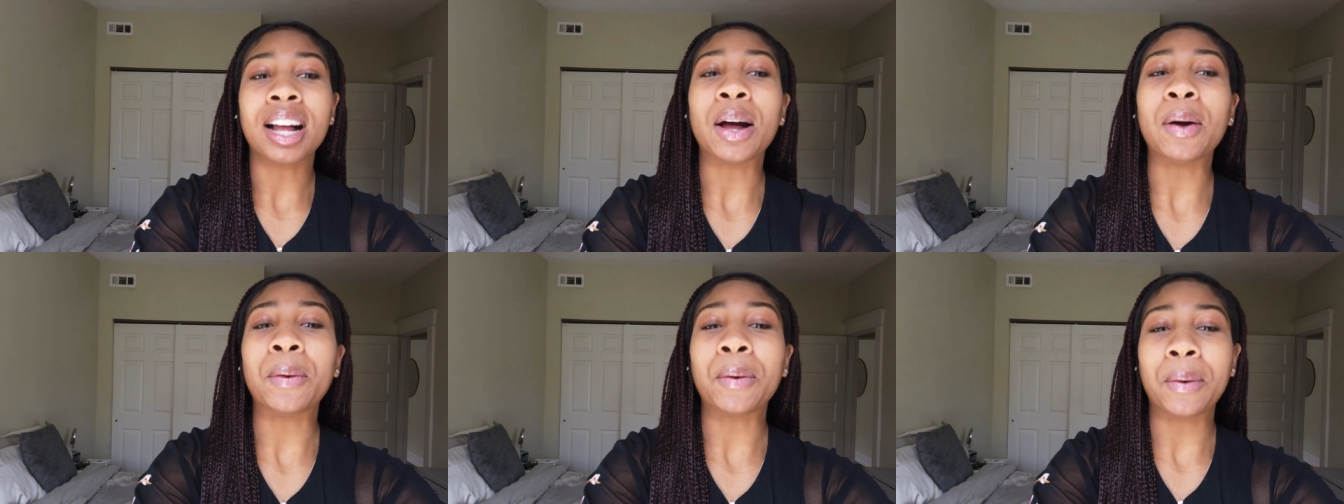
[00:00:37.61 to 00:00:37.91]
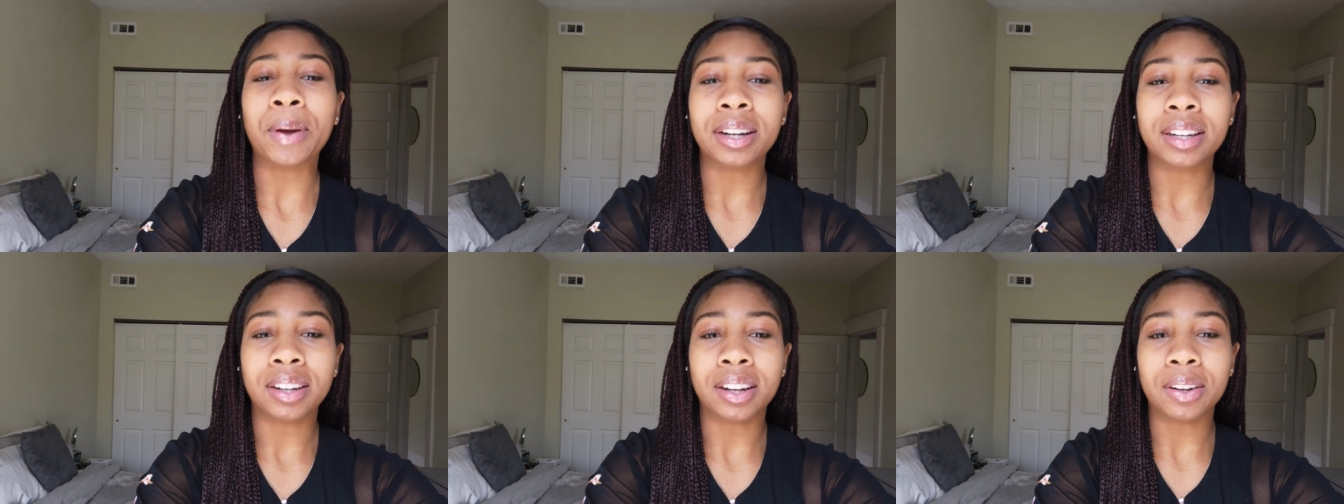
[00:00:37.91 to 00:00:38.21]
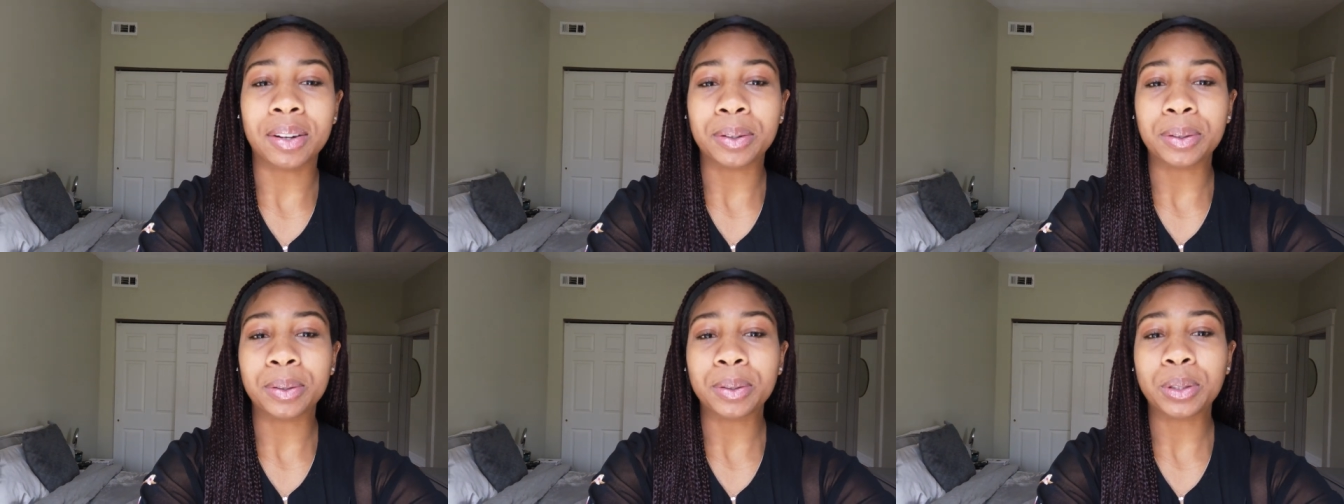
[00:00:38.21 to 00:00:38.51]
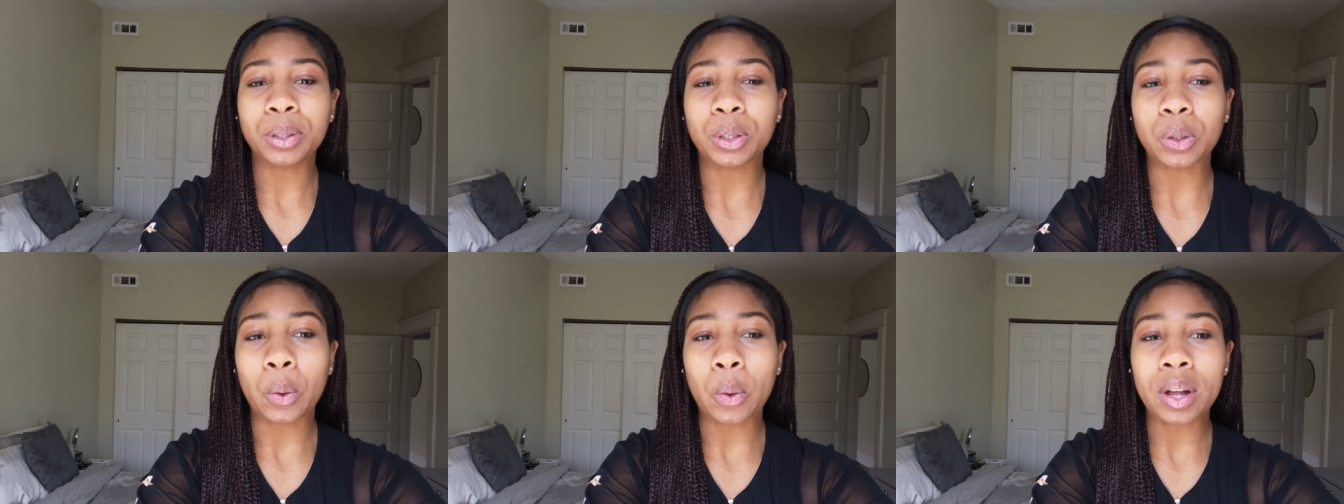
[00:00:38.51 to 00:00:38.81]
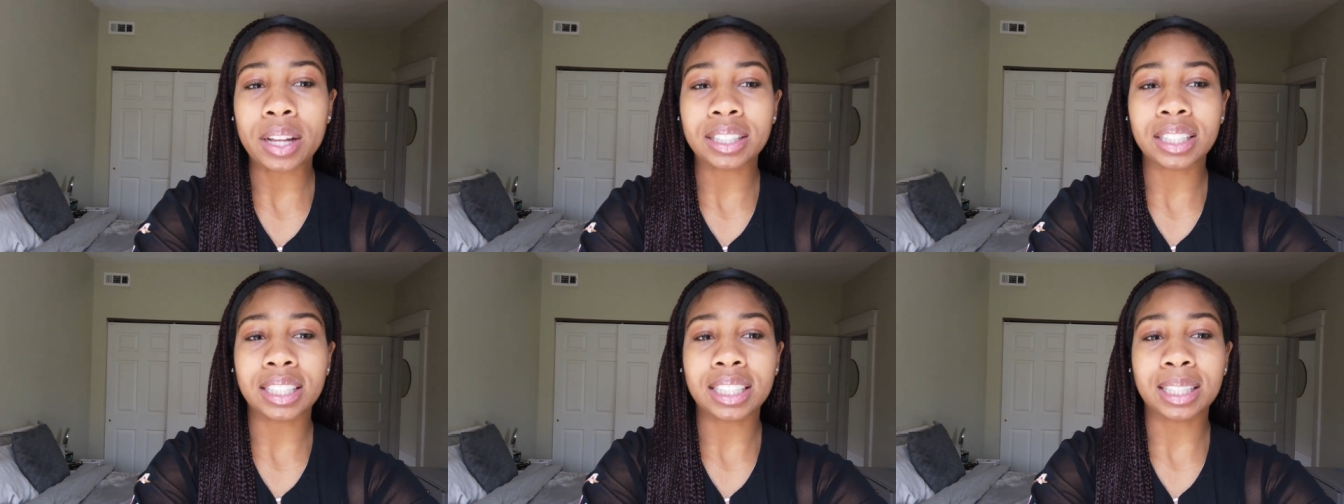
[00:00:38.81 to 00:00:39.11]
Hold on, hold
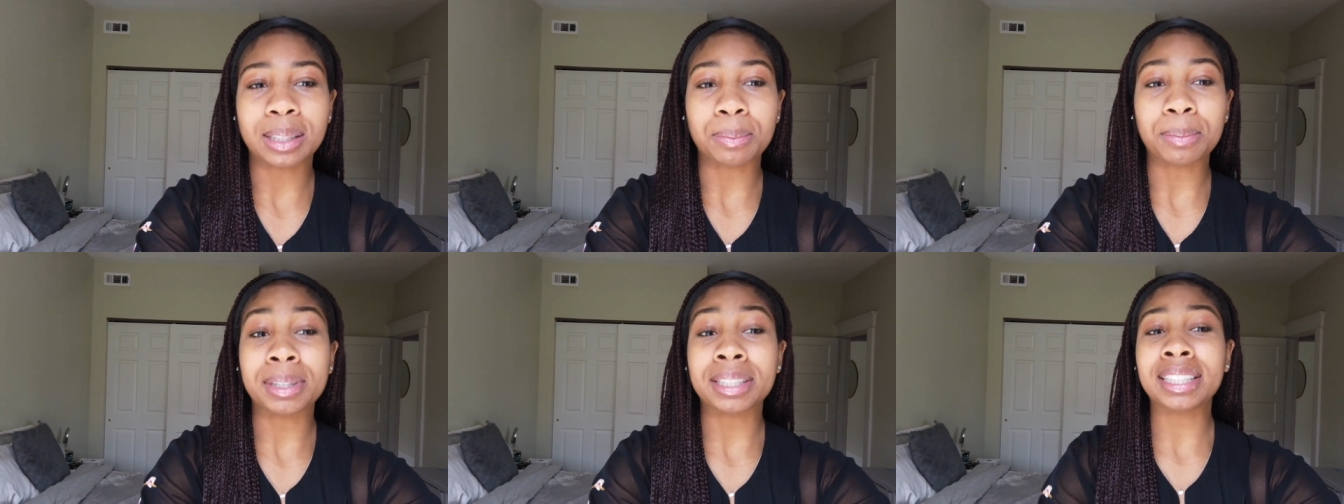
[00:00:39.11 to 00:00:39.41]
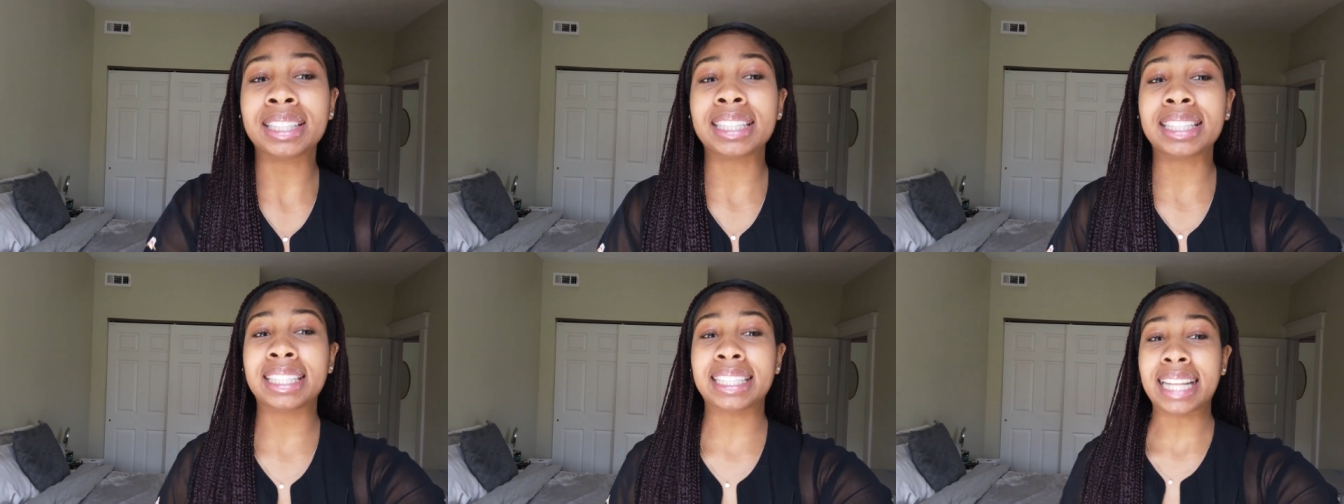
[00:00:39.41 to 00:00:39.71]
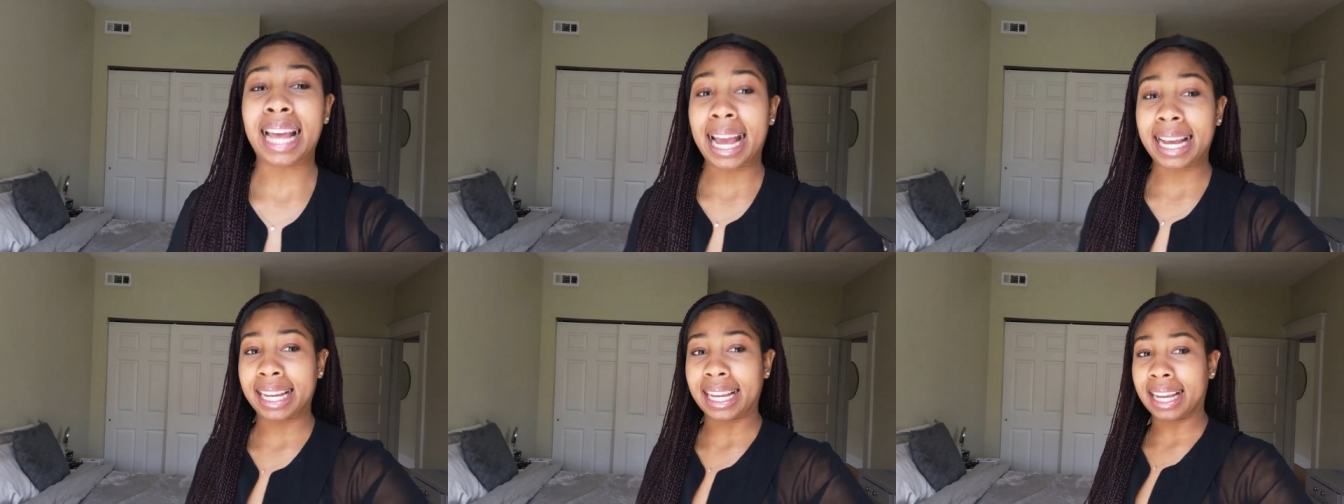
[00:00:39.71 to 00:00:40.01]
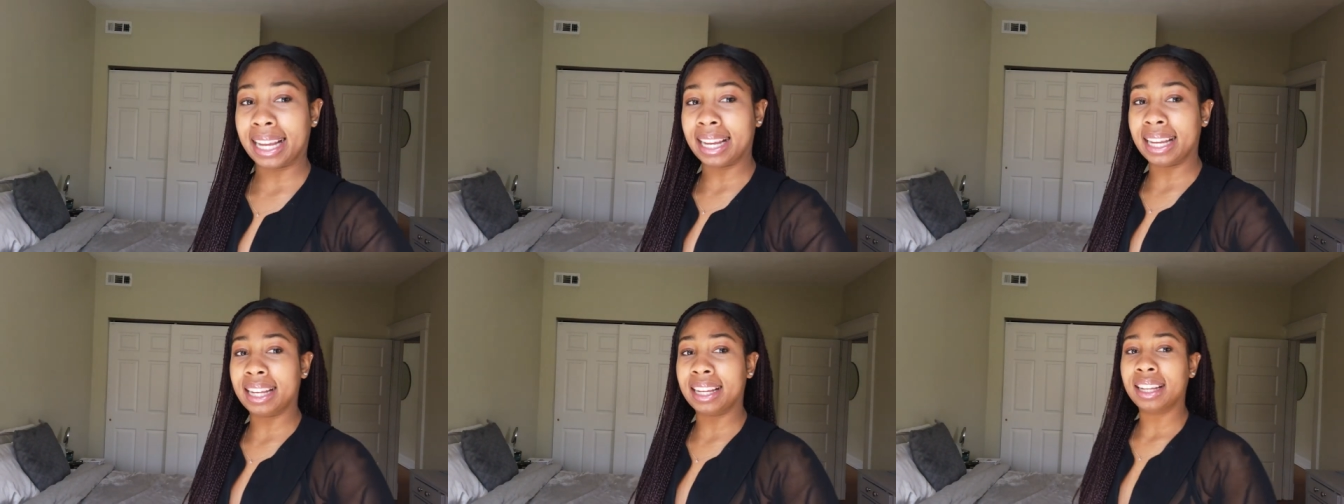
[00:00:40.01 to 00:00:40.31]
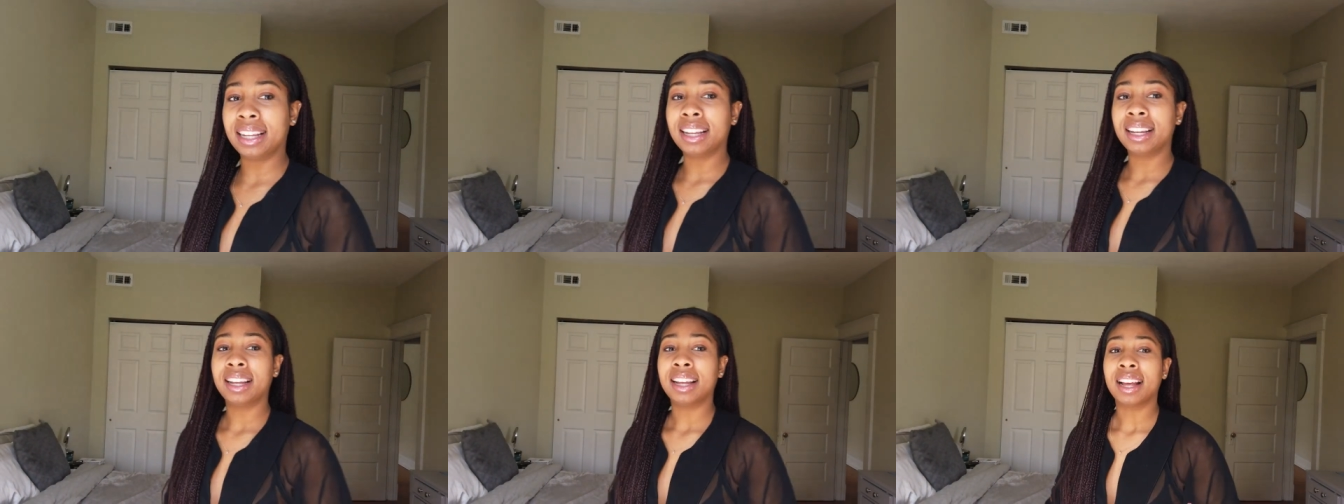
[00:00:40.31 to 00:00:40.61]
on, just one second.